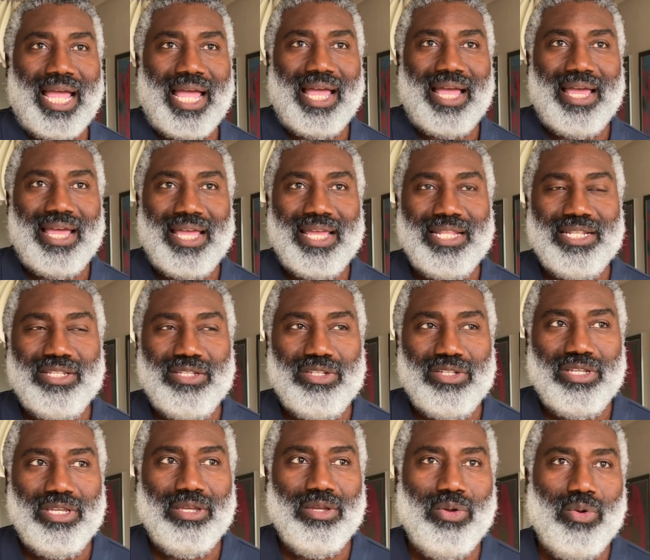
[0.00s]

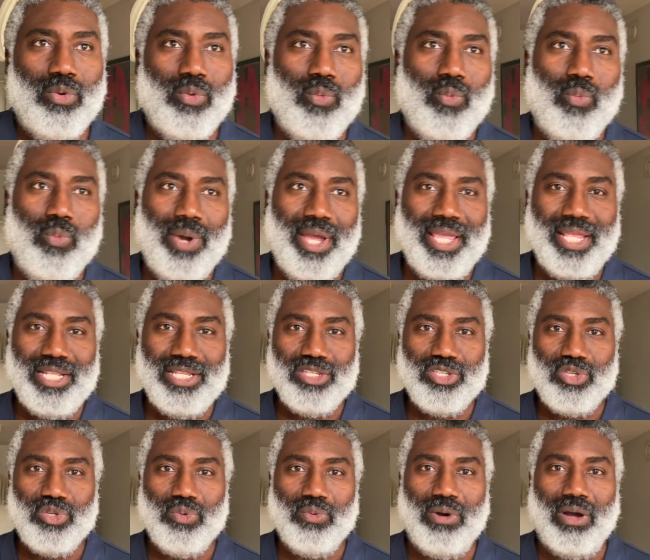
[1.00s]
And
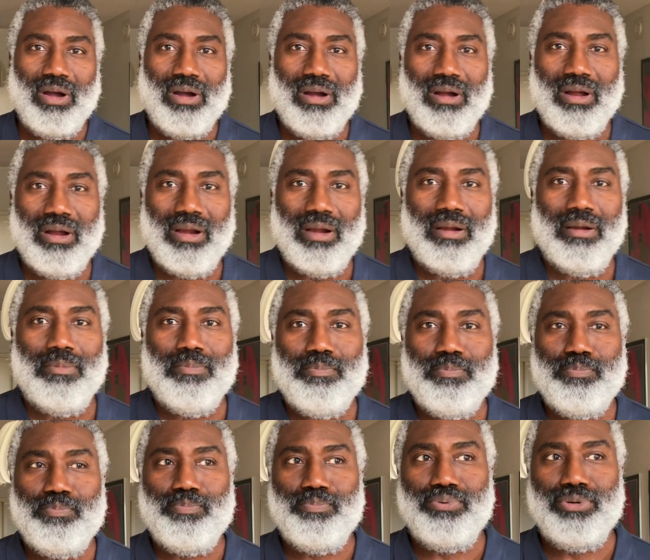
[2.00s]
when you
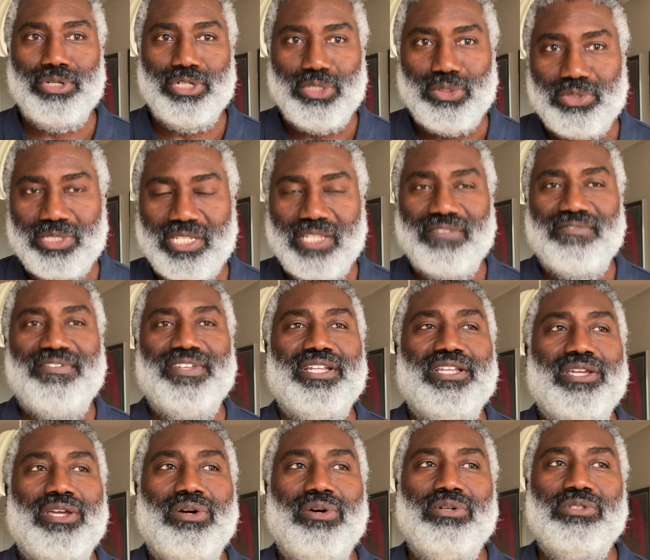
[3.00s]
are producing
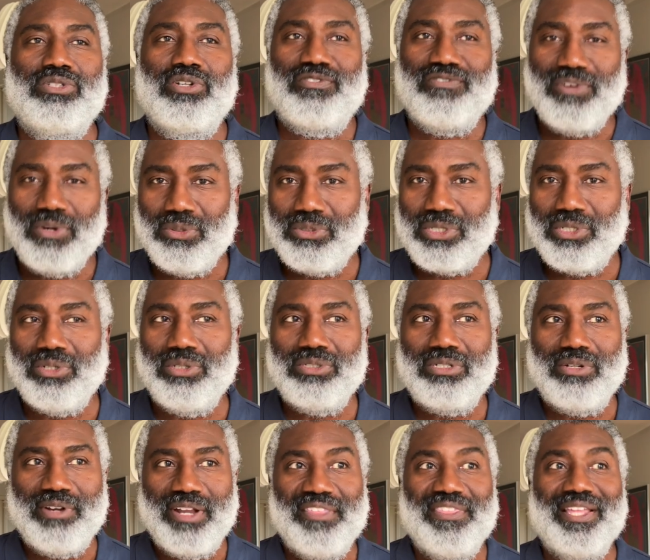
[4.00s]
videos or photos
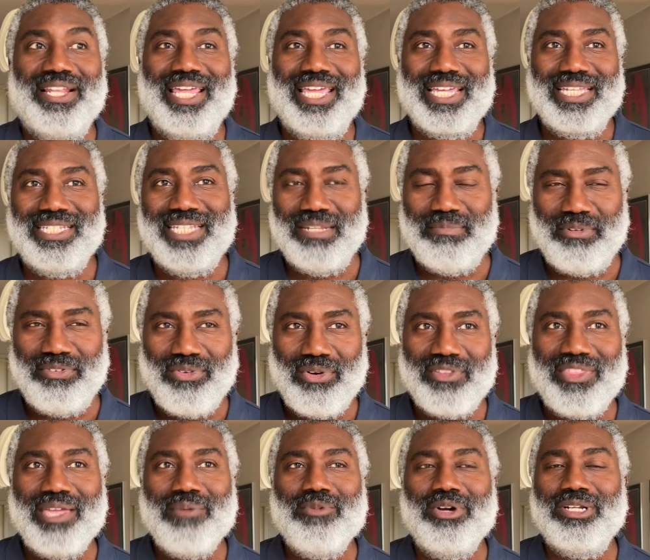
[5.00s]
or anything, like I said
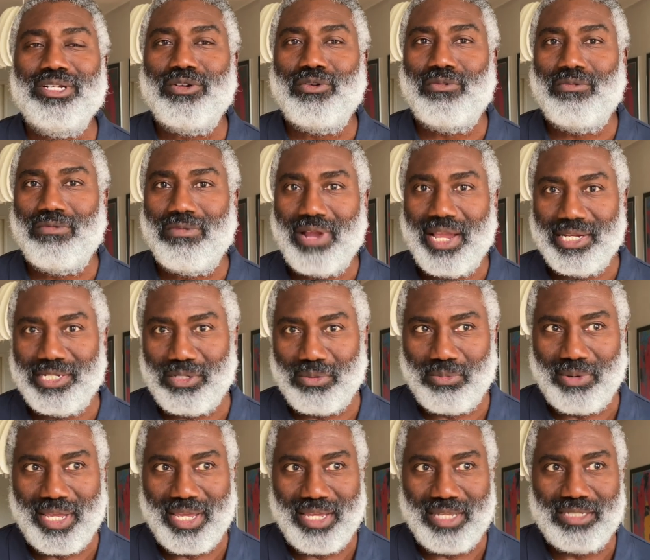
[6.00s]
before, they want it right
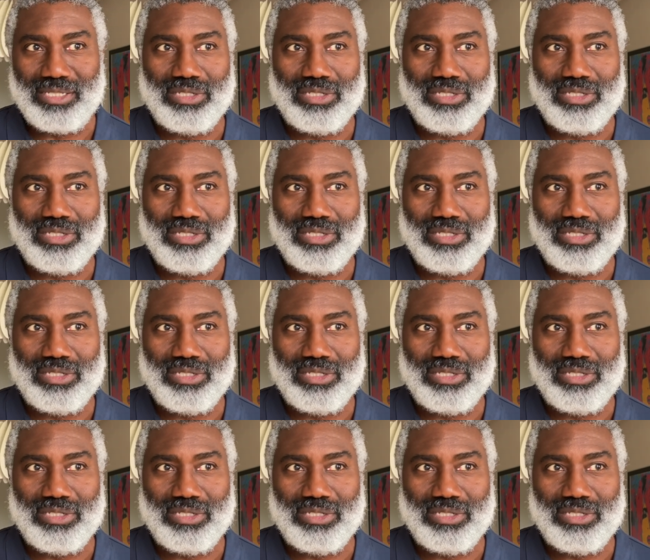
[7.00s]
away.